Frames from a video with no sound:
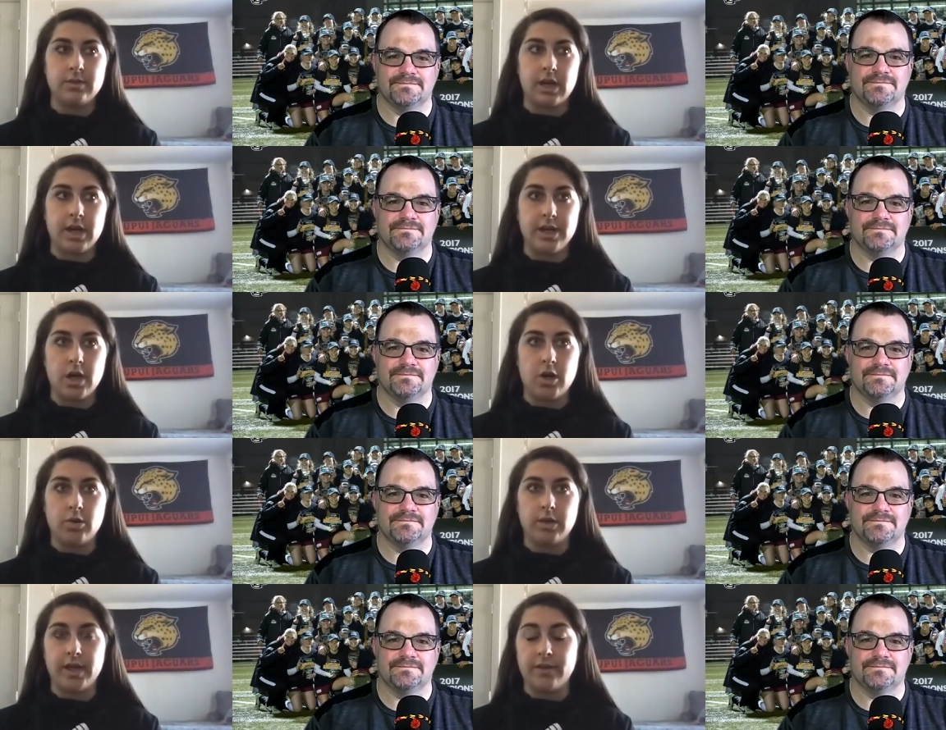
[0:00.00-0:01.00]
Speaker 1: i know
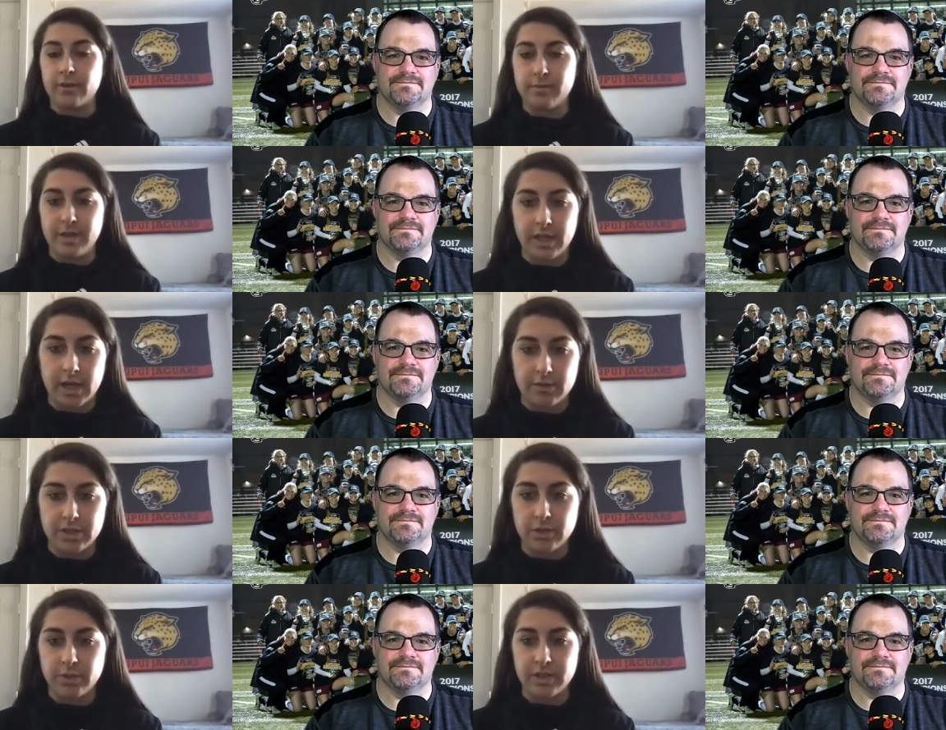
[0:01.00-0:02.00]
like for me i was
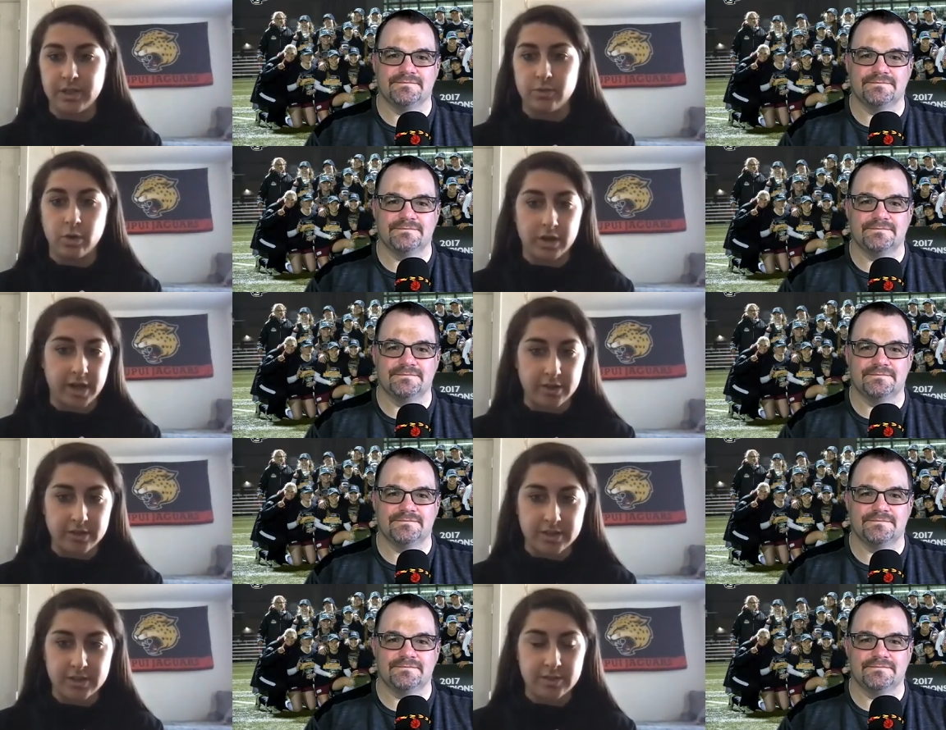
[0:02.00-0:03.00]
doing workouts